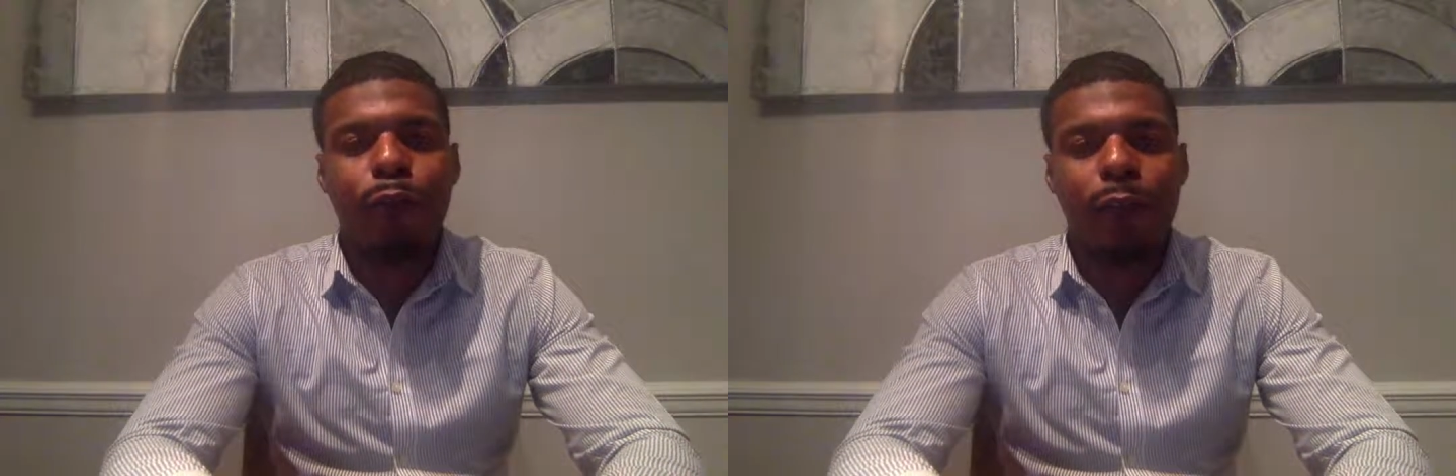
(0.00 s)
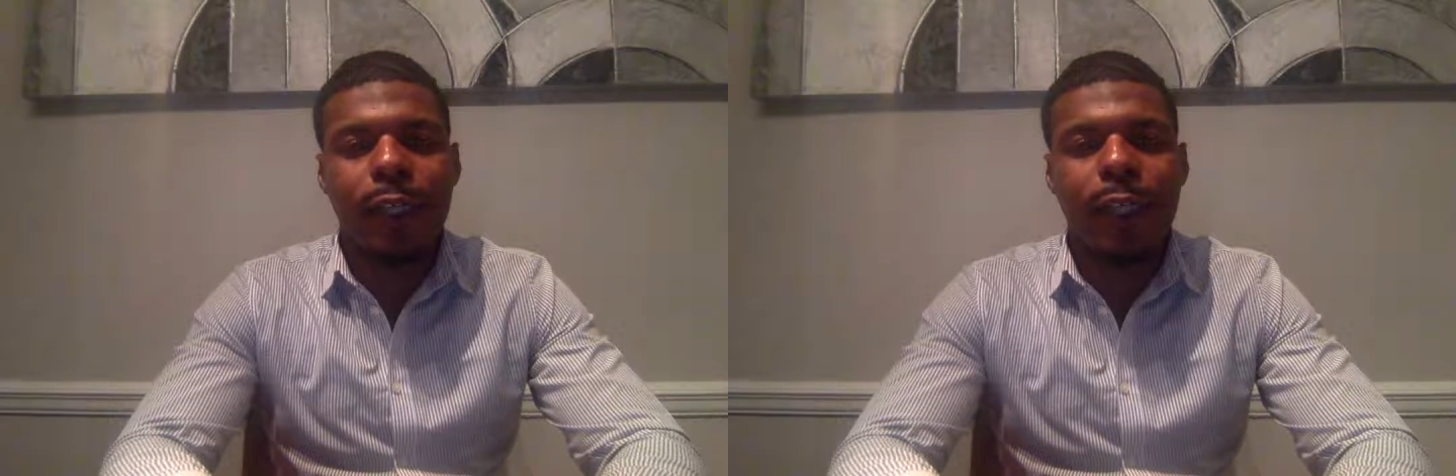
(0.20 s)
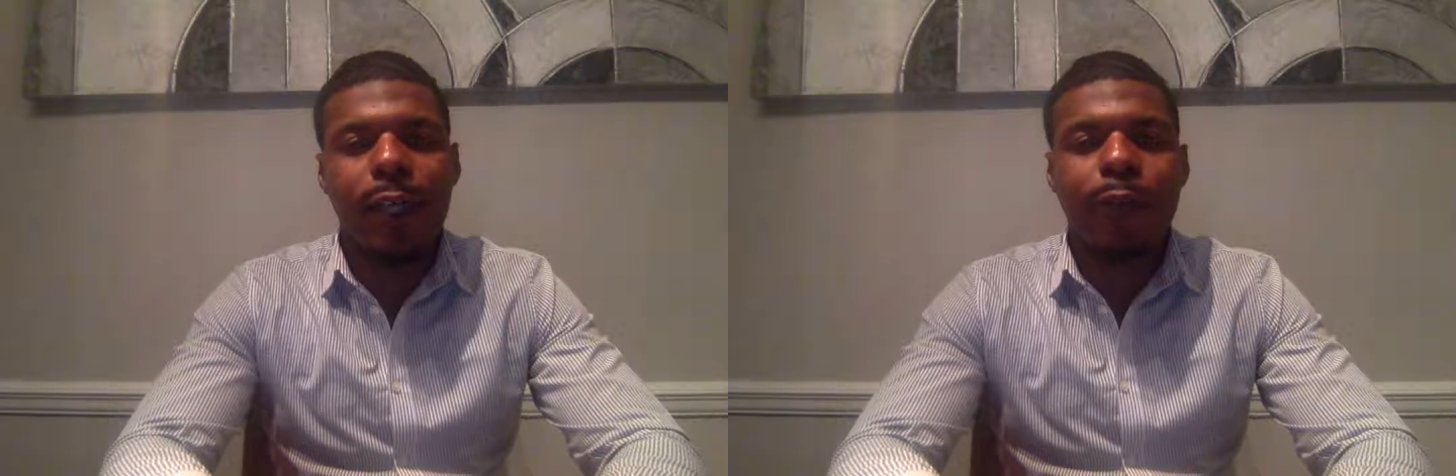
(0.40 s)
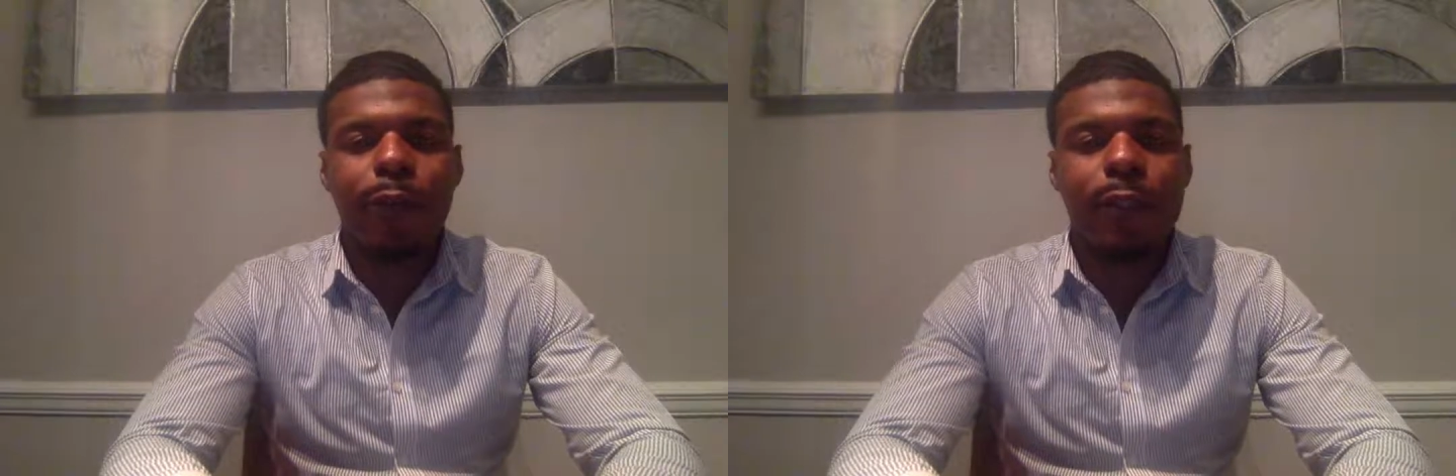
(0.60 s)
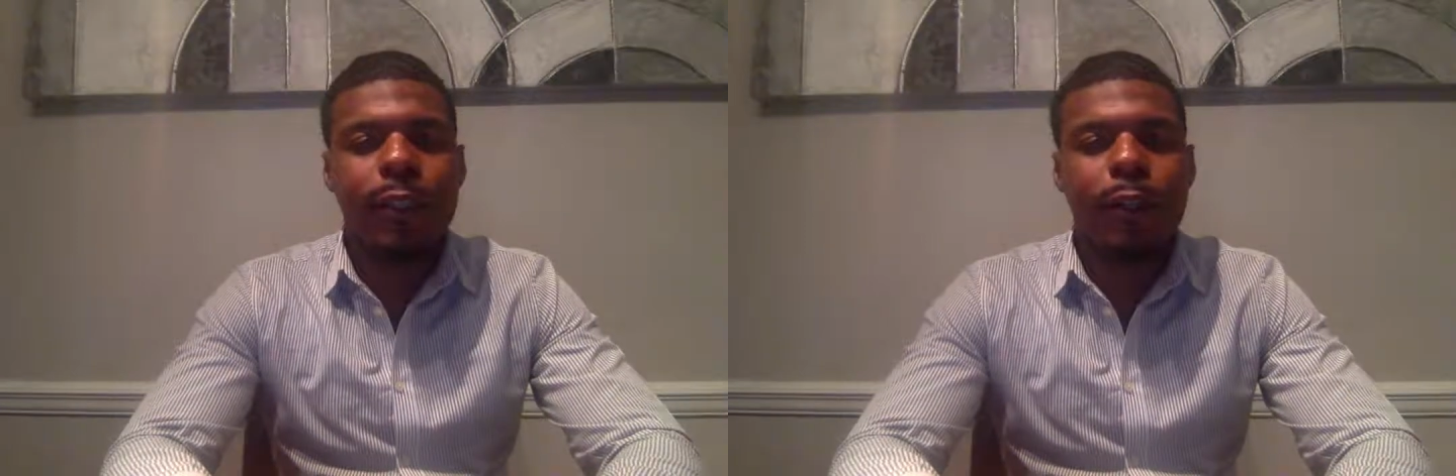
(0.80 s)
3
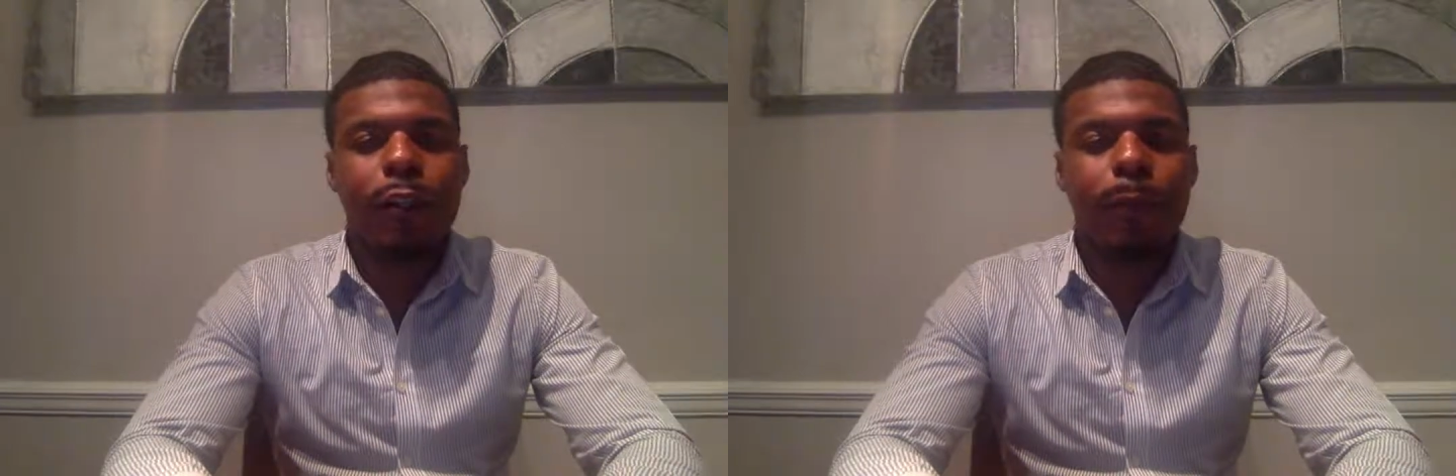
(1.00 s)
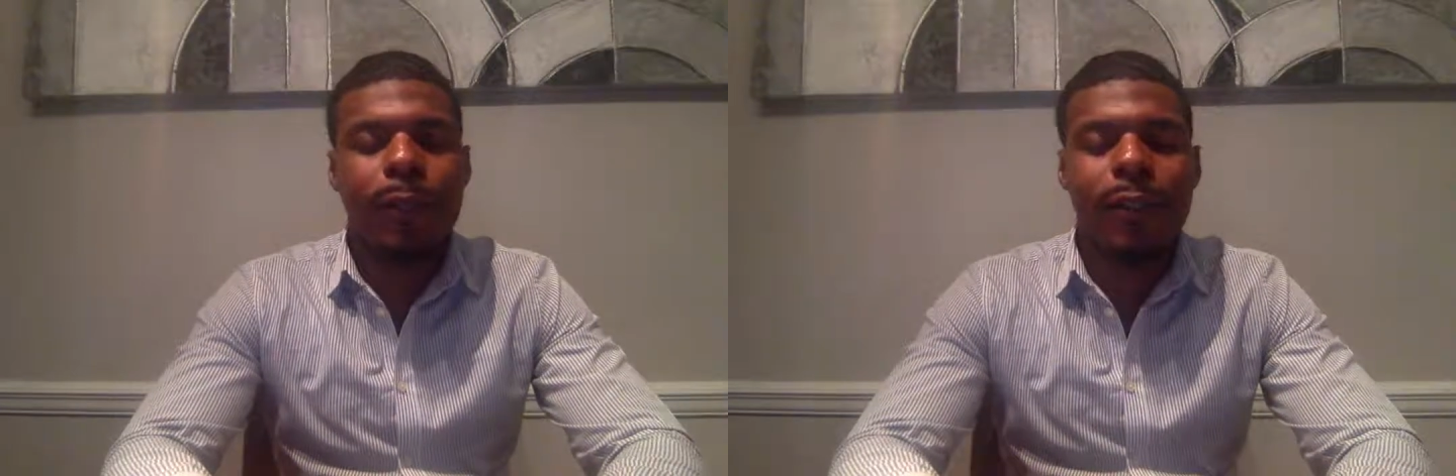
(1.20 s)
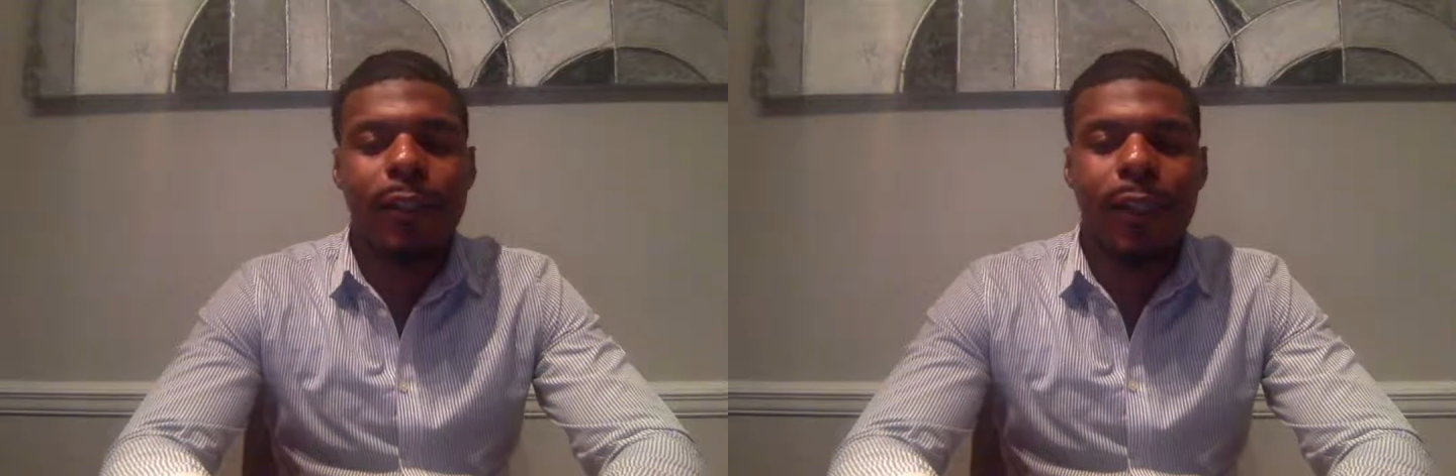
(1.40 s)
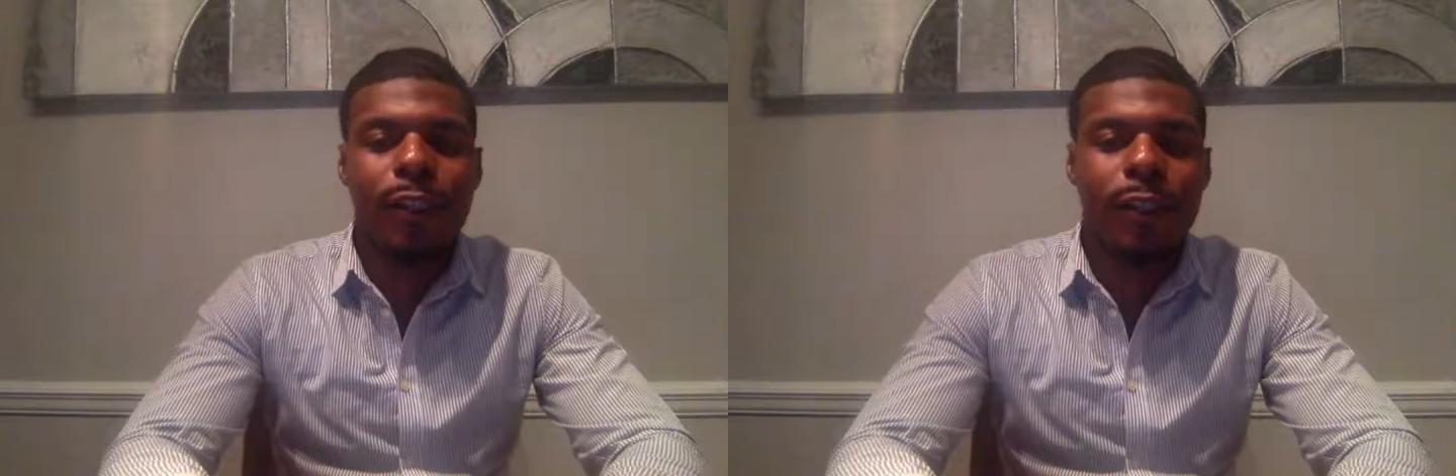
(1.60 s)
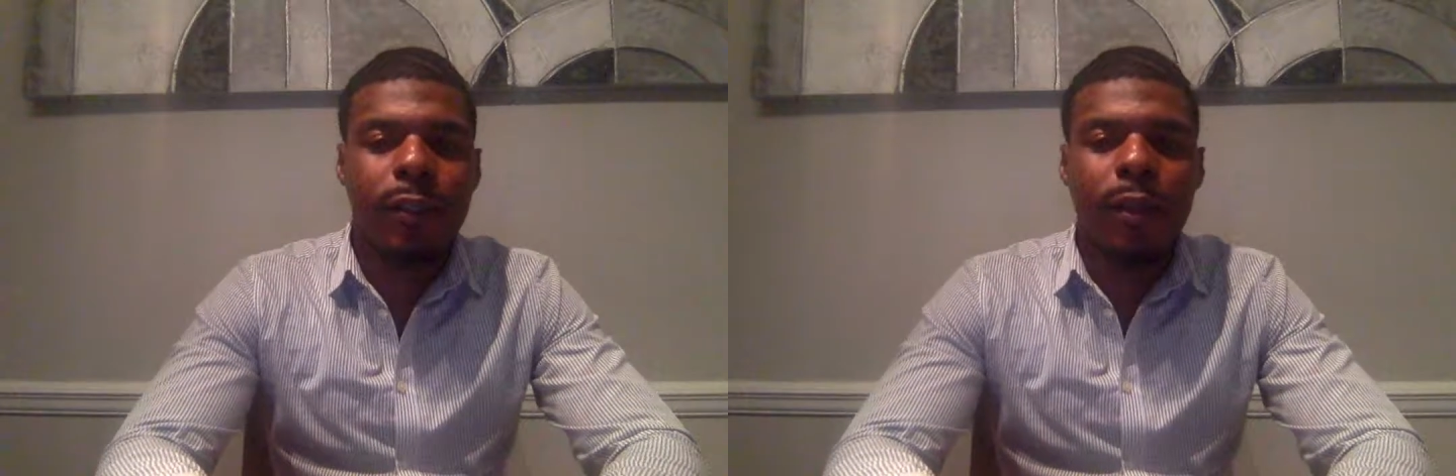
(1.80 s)
research
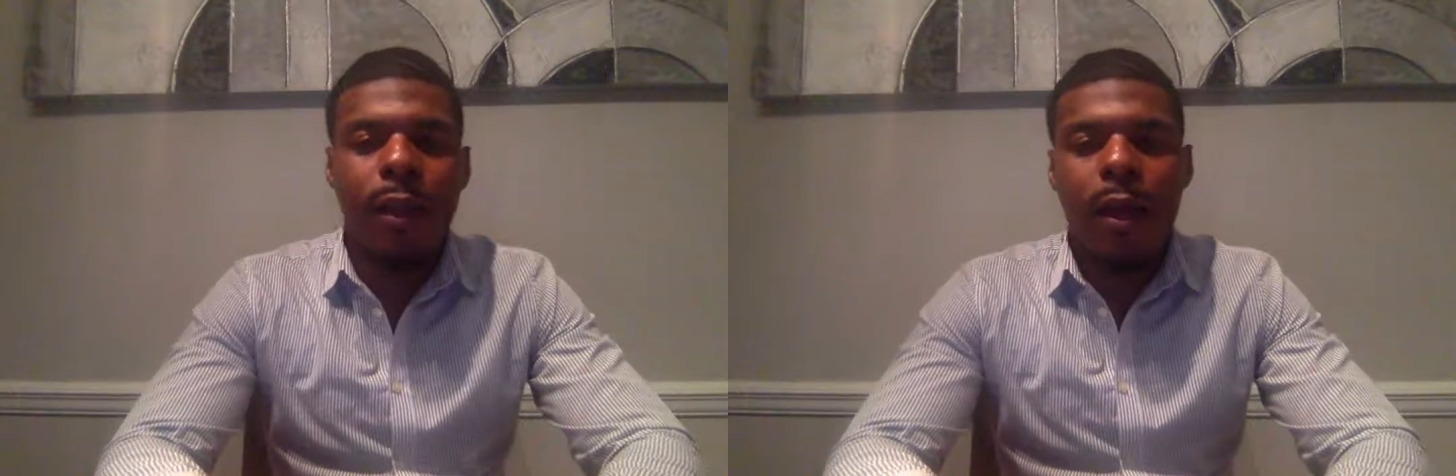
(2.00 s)
presentation.